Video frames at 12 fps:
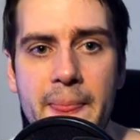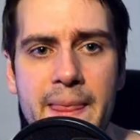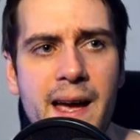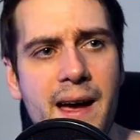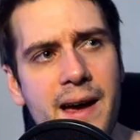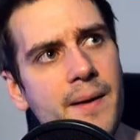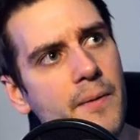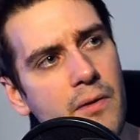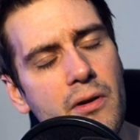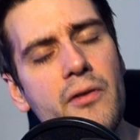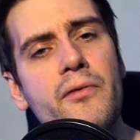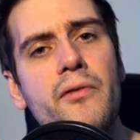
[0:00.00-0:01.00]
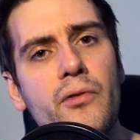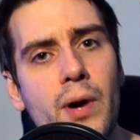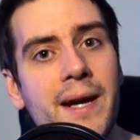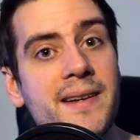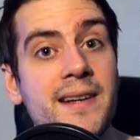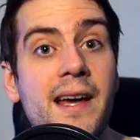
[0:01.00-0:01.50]
yeah,
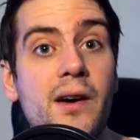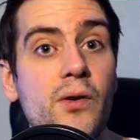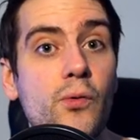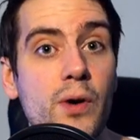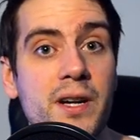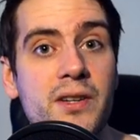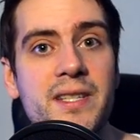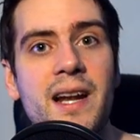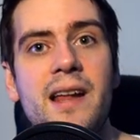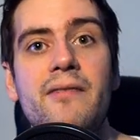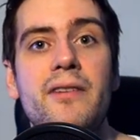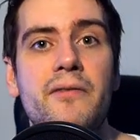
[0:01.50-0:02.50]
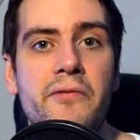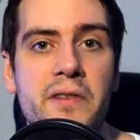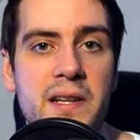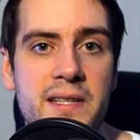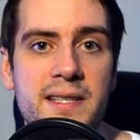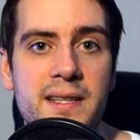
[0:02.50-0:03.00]
right now Windows eleven
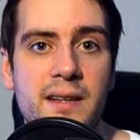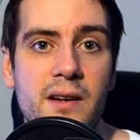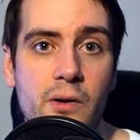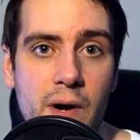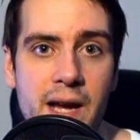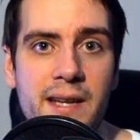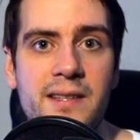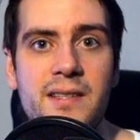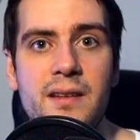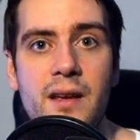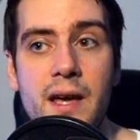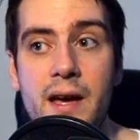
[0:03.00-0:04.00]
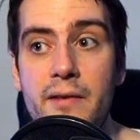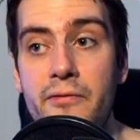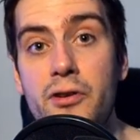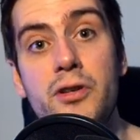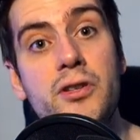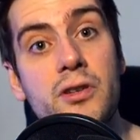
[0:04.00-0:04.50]
feels great, uh,
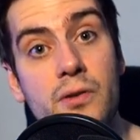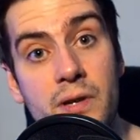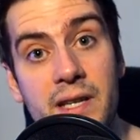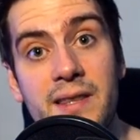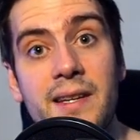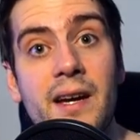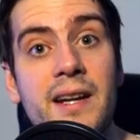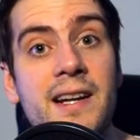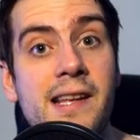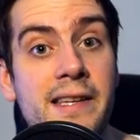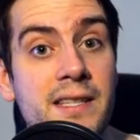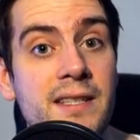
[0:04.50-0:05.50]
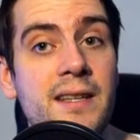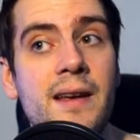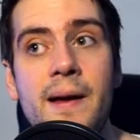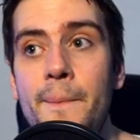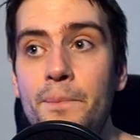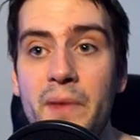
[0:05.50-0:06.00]
for Unity at least.
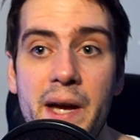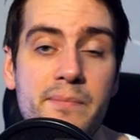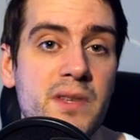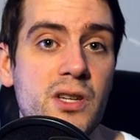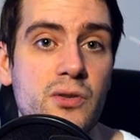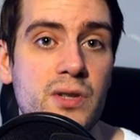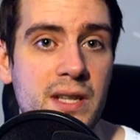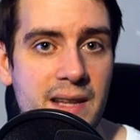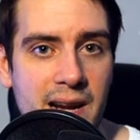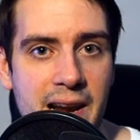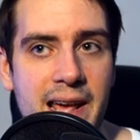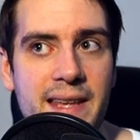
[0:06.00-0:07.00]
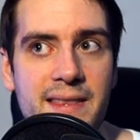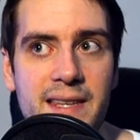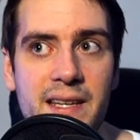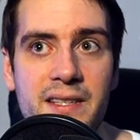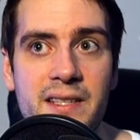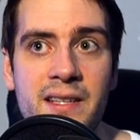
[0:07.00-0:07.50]
I'm using the
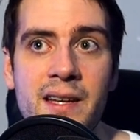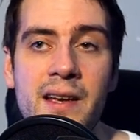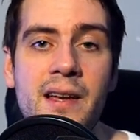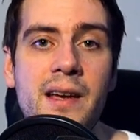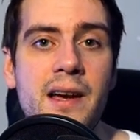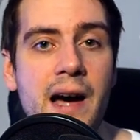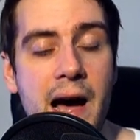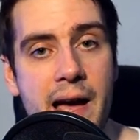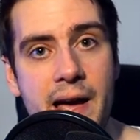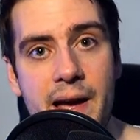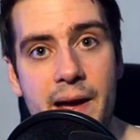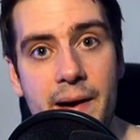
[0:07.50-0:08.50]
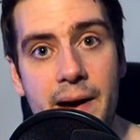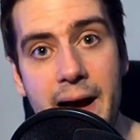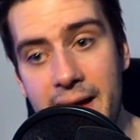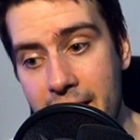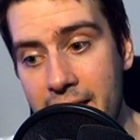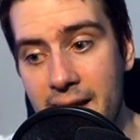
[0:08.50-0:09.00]
latest. uh,
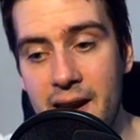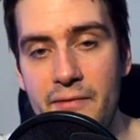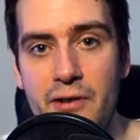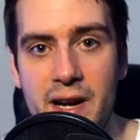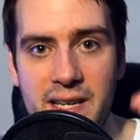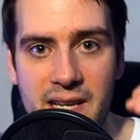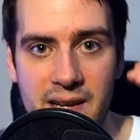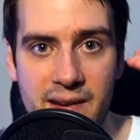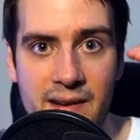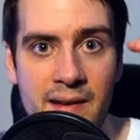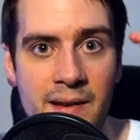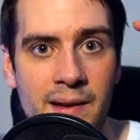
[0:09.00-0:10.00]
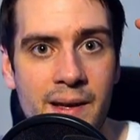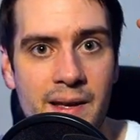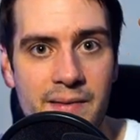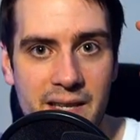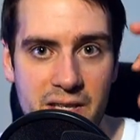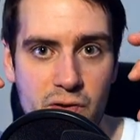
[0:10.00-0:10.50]
I, I gonna write in
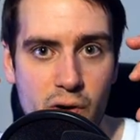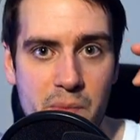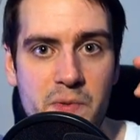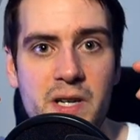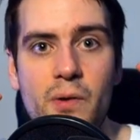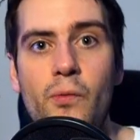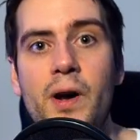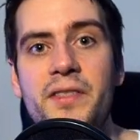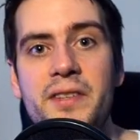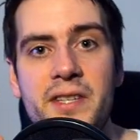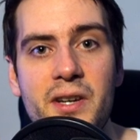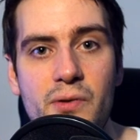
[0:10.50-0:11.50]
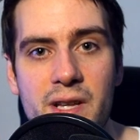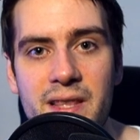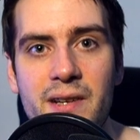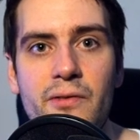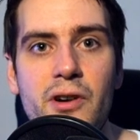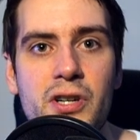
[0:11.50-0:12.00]
description what
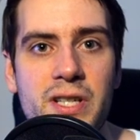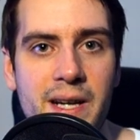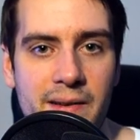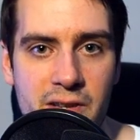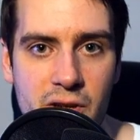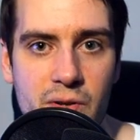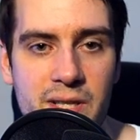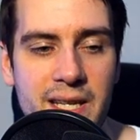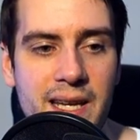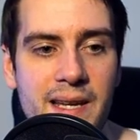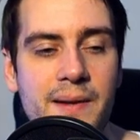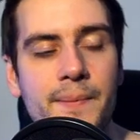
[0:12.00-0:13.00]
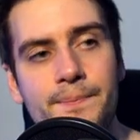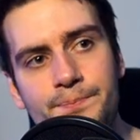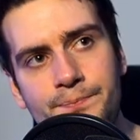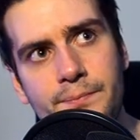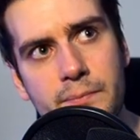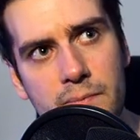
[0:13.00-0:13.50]
Unity version I'm using.
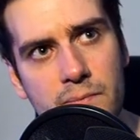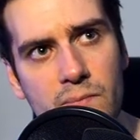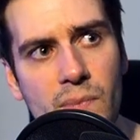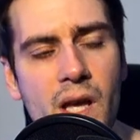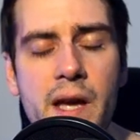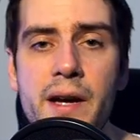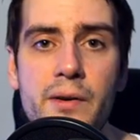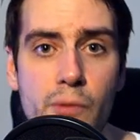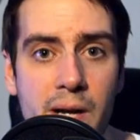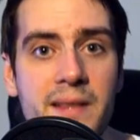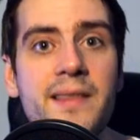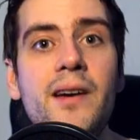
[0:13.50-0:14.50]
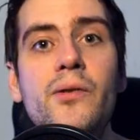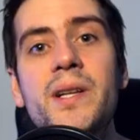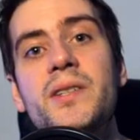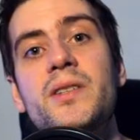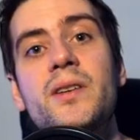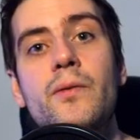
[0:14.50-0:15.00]
Uh, right now
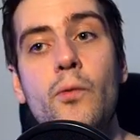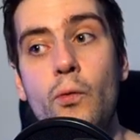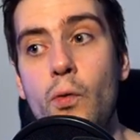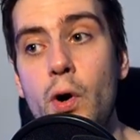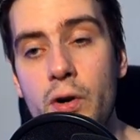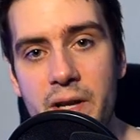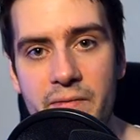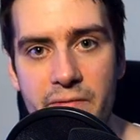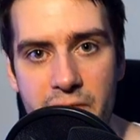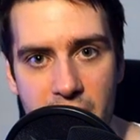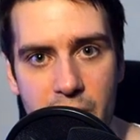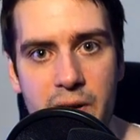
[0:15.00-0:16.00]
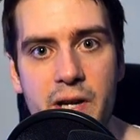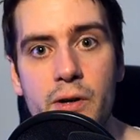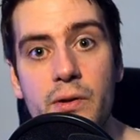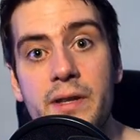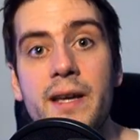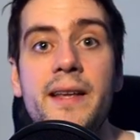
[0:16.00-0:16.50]
it's working very
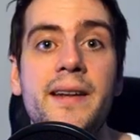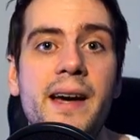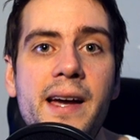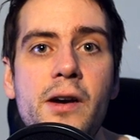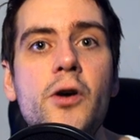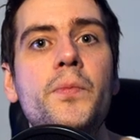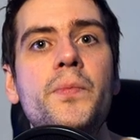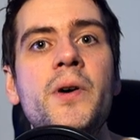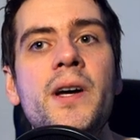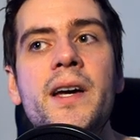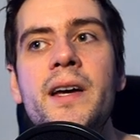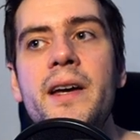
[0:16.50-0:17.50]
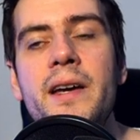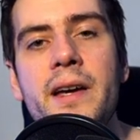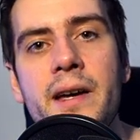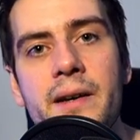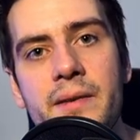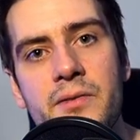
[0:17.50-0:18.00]
good, and I hope
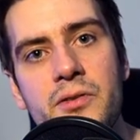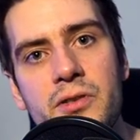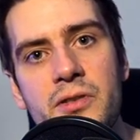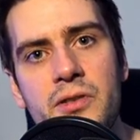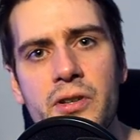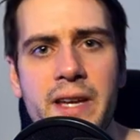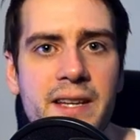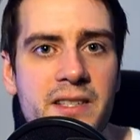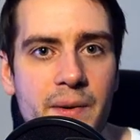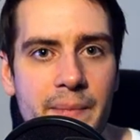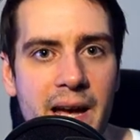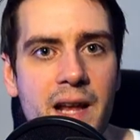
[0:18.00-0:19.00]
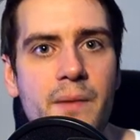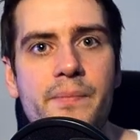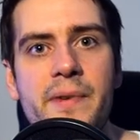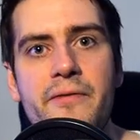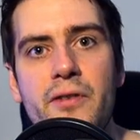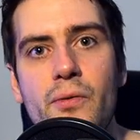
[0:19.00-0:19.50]
uh, you get some help
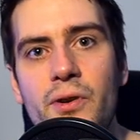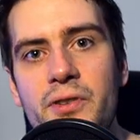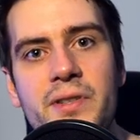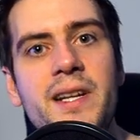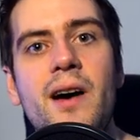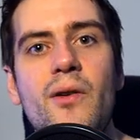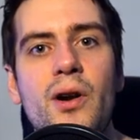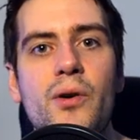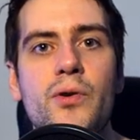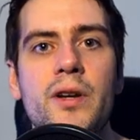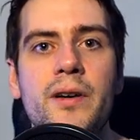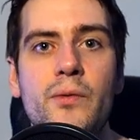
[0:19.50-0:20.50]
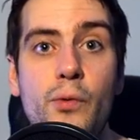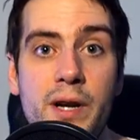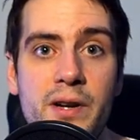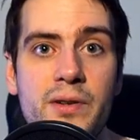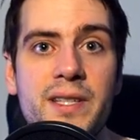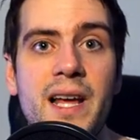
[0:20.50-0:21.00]
if you want to download
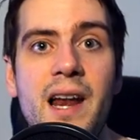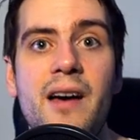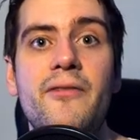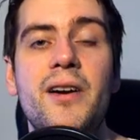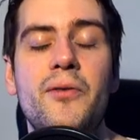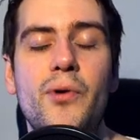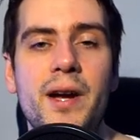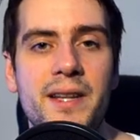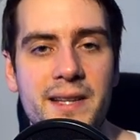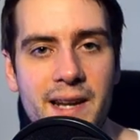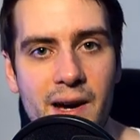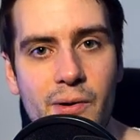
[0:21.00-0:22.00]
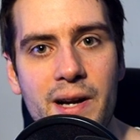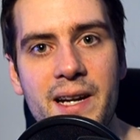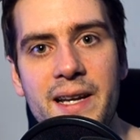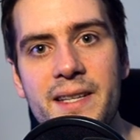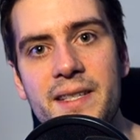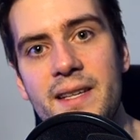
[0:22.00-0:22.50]
Windows eleven right now at
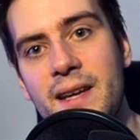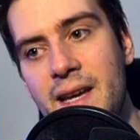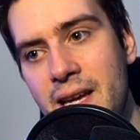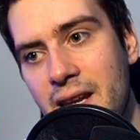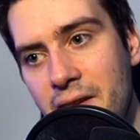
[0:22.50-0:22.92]
least. In